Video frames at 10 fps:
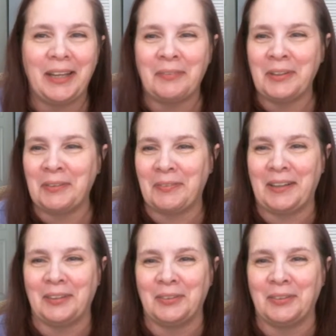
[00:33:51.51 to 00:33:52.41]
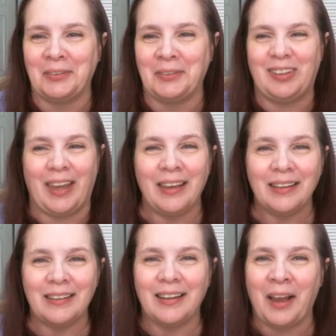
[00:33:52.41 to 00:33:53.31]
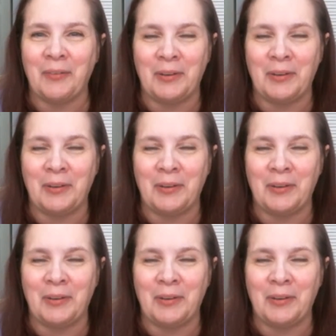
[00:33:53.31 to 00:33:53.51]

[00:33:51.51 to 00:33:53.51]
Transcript: even if I don't say it,